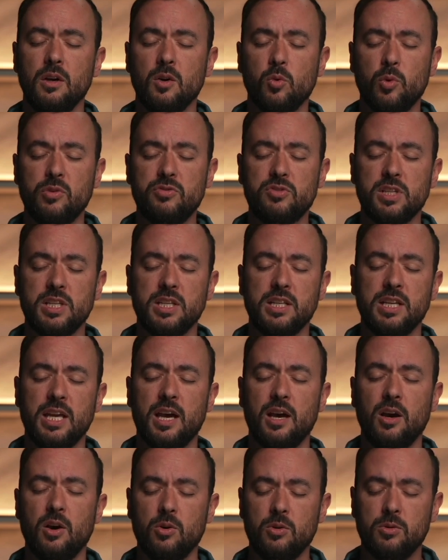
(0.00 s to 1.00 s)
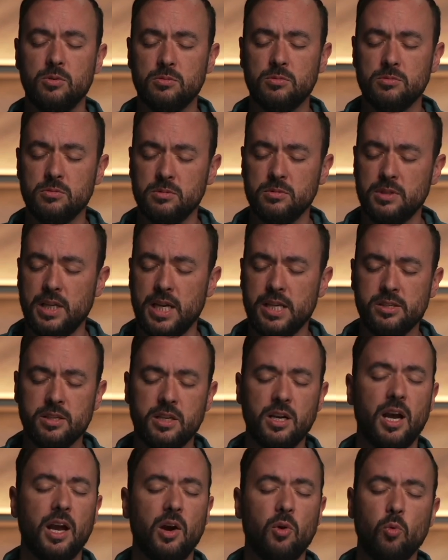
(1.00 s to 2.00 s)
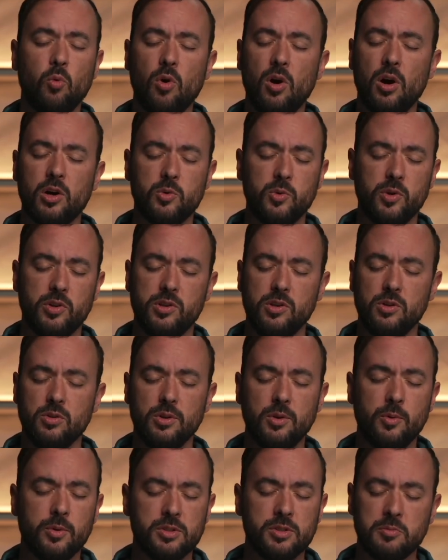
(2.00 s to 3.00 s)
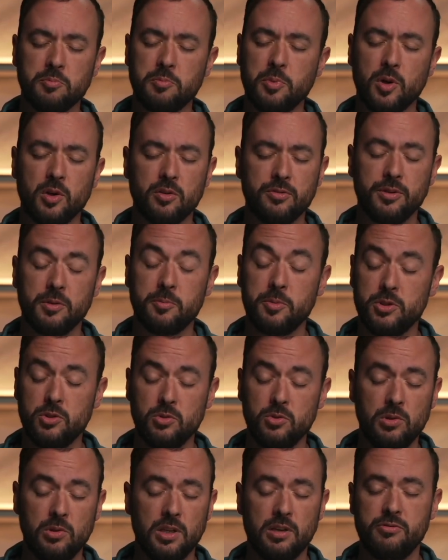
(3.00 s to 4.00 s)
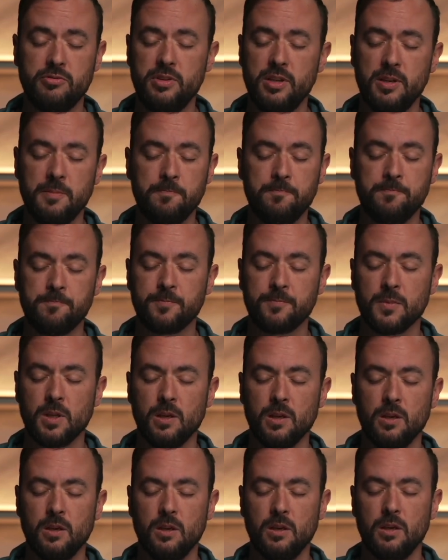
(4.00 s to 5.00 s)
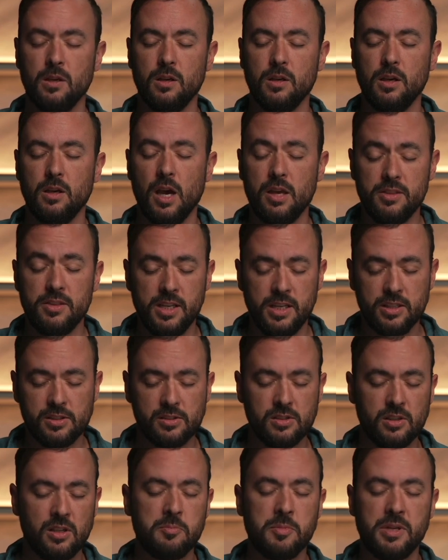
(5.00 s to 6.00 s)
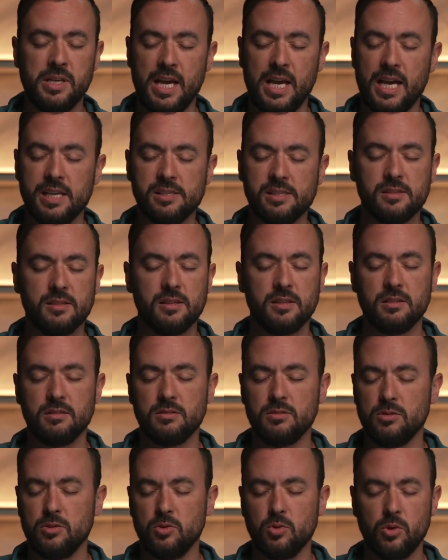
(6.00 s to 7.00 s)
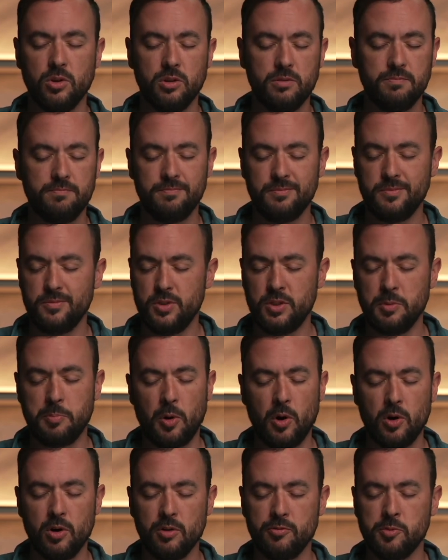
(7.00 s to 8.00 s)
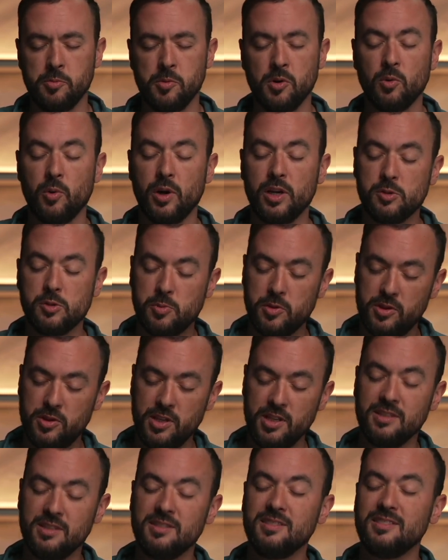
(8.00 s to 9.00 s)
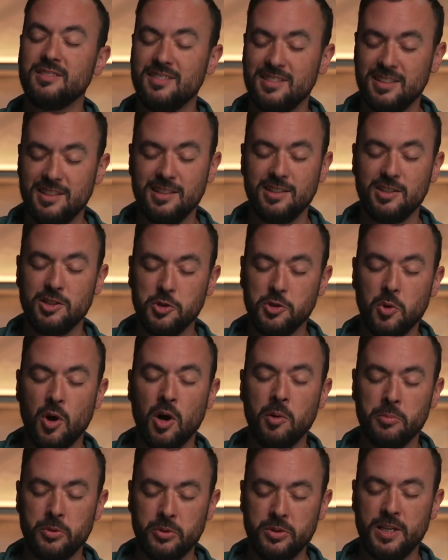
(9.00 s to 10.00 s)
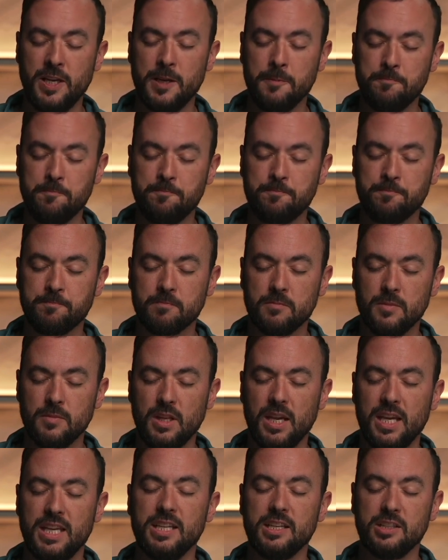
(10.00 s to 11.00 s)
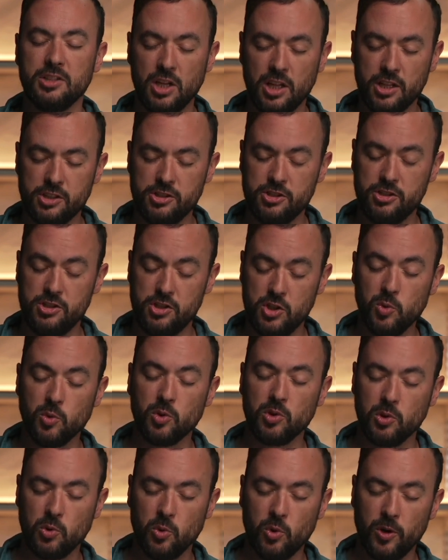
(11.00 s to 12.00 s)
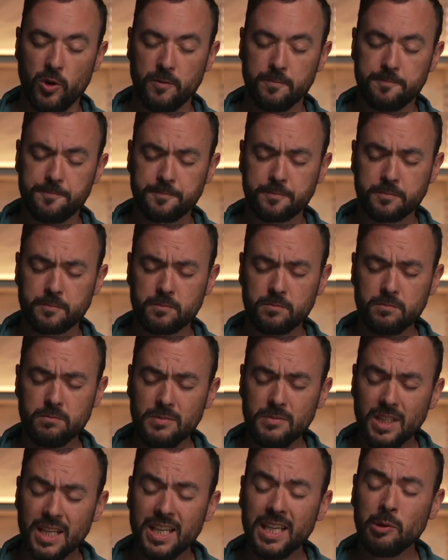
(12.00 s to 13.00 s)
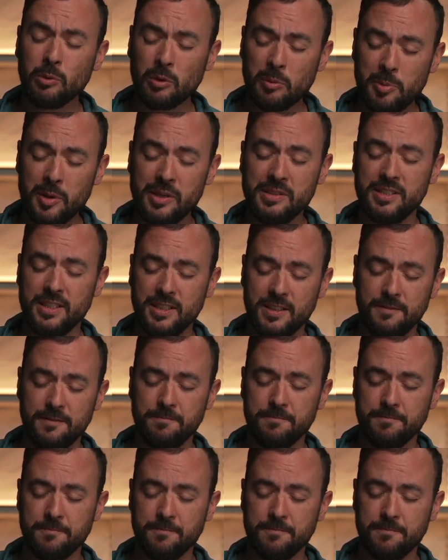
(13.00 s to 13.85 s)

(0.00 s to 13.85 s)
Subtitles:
We've seen how Hezekiah walked with you. He wasn't perfect, but you loved him. And then his son Manasseh, Lord, departed from your ways, but then you humbled him. He acknowledged that you were Lord. He repented.